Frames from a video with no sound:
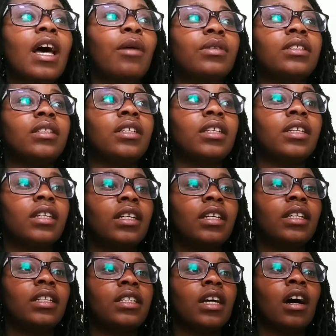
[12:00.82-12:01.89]
was
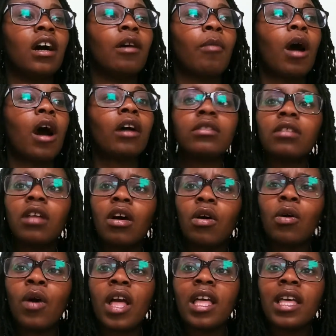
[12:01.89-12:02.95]
good.
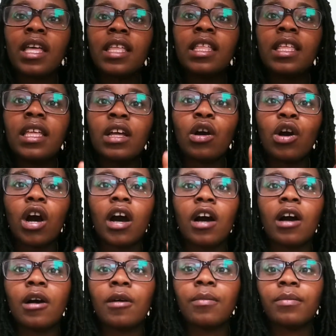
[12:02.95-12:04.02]
Also,
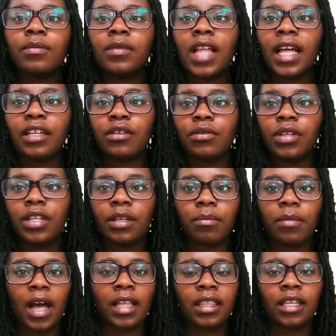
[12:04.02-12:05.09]
like
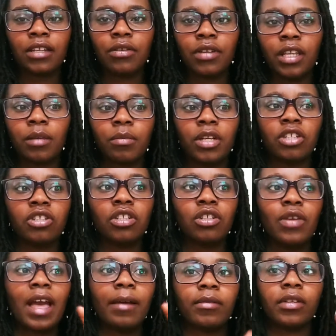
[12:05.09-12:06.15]
I think Unique mentioned, you
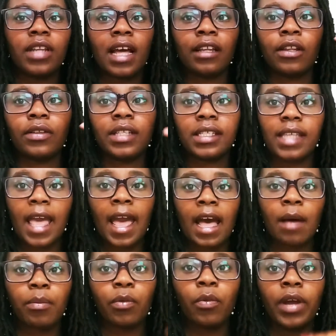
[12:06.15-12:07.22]
have to download this
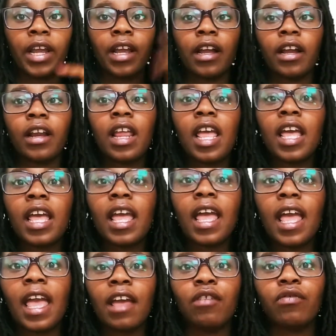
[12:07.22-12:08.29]
app where
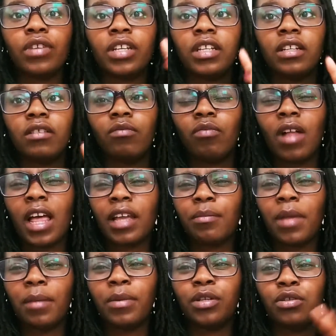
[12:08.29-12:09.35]
every like
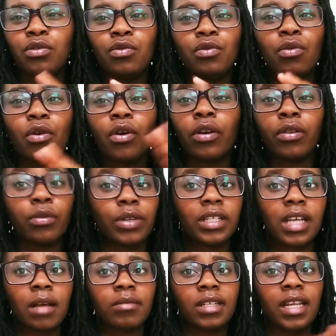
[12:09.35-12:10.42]
maybe 2 or 3
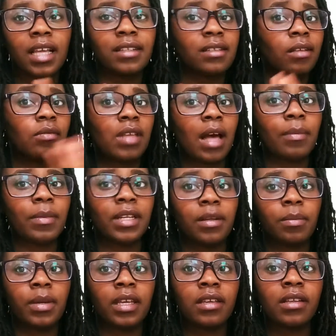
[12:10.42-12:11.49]
times a day, sometime it
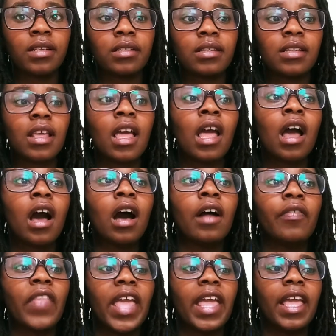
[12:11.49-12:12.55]
depends,
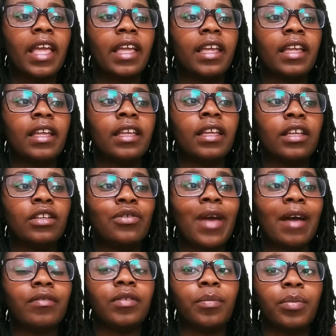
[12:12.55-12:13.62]
you
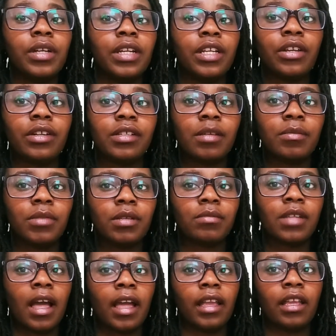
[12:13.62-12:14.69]
have to put in your symptoms,
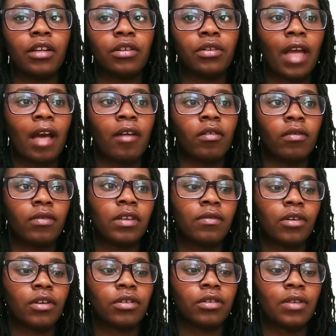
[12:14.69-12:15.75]
like, do you have a
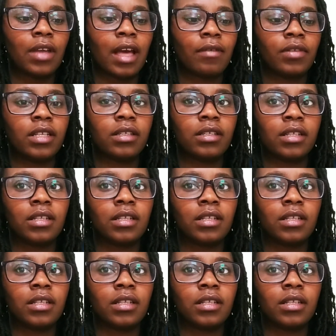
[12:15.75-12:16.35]
fever, do you have this,